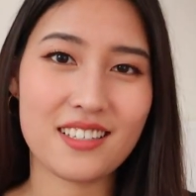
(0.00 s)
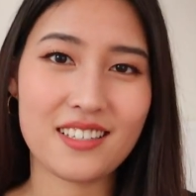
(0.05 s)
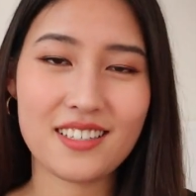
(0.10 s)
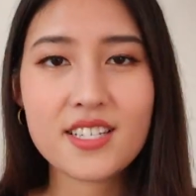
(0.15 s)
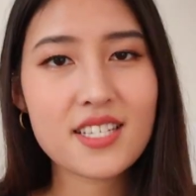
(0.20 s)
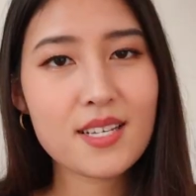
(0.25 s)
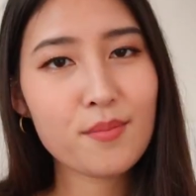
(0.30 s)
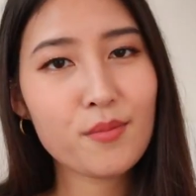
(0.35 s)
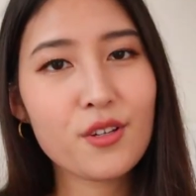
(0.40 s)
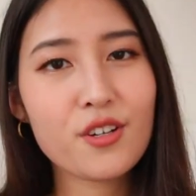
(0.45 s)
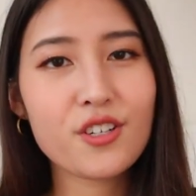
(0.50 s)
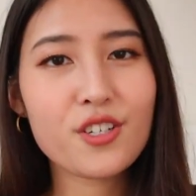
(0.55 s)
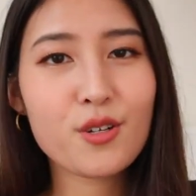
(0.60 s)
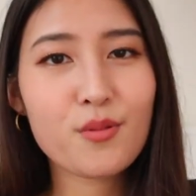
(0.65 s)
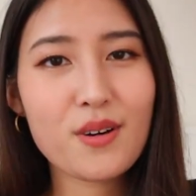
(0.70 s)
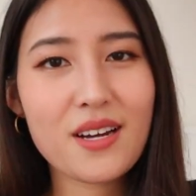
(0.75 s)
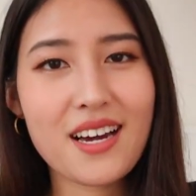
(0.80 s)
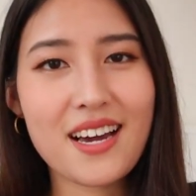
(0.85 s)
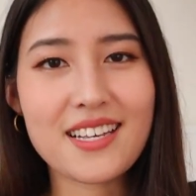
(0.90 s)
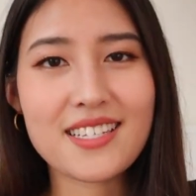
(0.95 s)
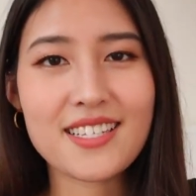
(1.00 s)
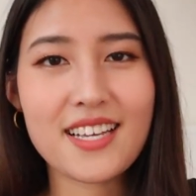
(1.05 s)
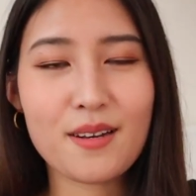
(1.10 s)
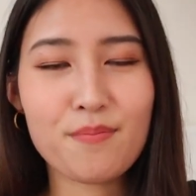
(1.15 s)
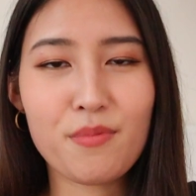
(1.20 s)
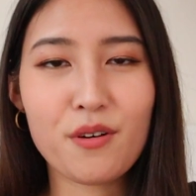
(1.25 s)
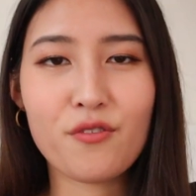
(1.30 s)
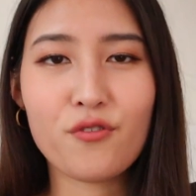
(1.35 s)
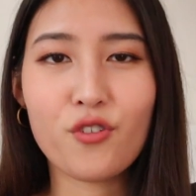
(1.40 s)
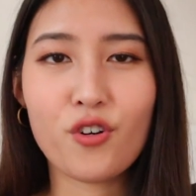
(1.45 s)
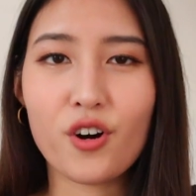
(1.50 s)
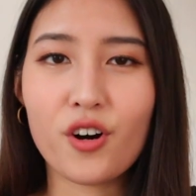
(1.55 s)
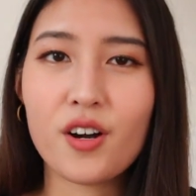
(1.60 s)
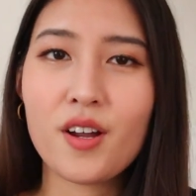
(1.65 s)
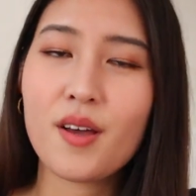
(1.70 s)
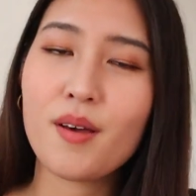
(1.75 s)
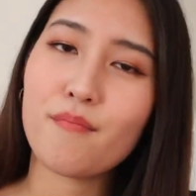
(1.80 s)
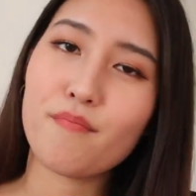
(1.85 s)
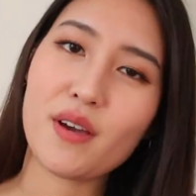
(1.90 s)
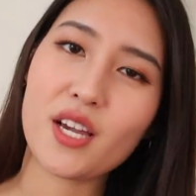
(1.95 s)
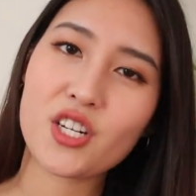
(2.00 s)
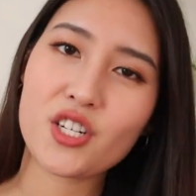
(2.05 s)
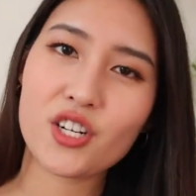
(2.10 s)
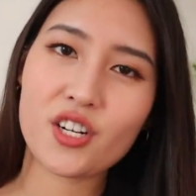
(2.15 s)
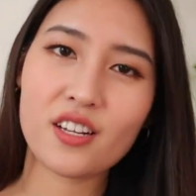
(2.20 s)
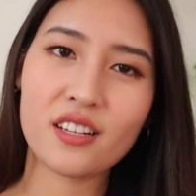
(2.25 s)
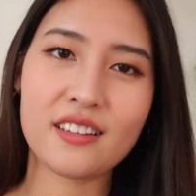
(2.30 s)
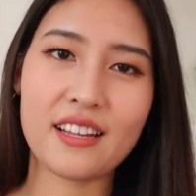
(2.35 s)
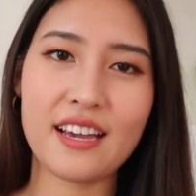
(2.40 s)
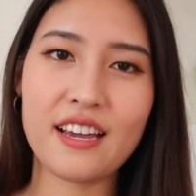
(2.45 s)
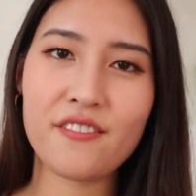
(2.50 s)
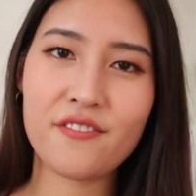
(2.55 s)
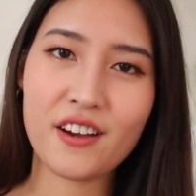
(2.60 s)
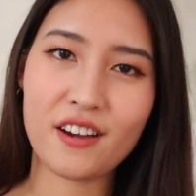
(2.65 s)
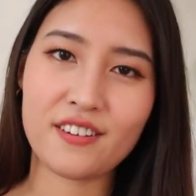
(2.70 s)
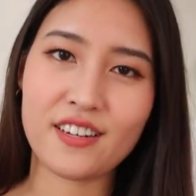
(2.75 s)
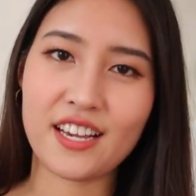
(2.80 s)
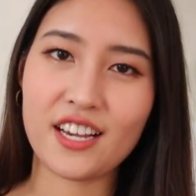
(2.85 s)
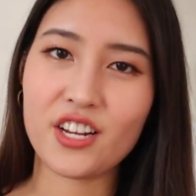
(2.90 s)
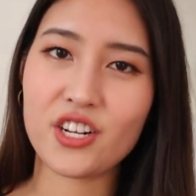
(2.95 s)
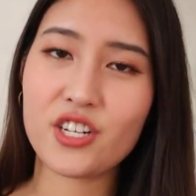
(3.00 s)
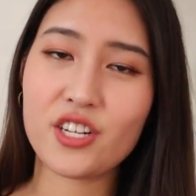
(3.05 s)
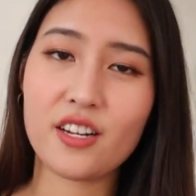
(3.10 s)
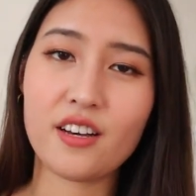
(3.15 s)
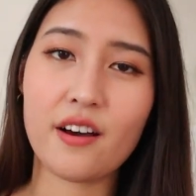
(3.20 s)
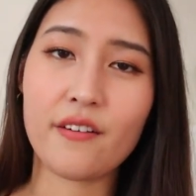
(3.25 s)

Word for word: Similar to what I said before, make sure to lay a foundation